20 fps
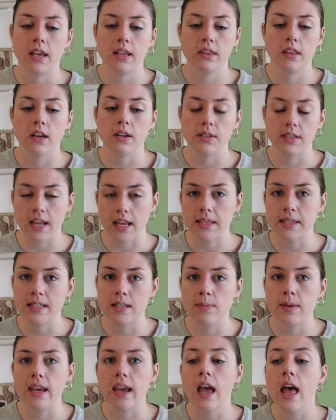Theirs tends
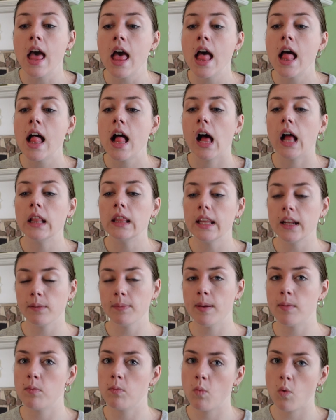to be a little
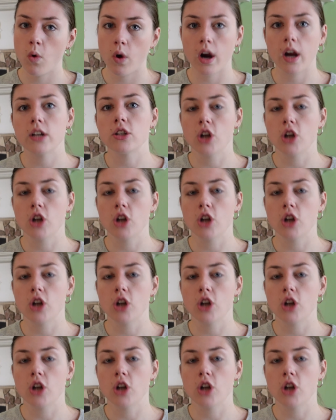bit more